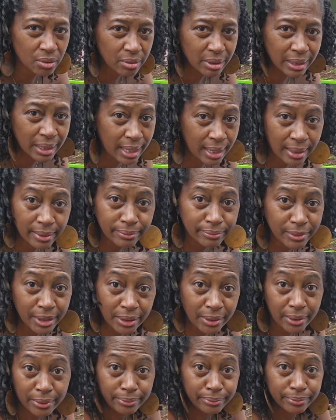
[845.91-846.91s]
It can't,
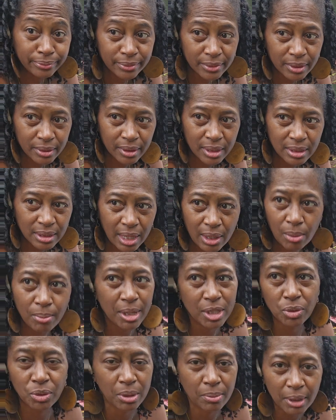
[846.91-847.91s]
because they don't
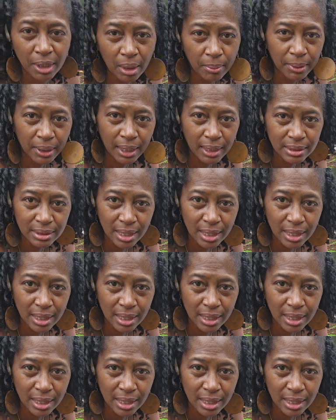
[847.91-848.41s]
mess with the bigger plants.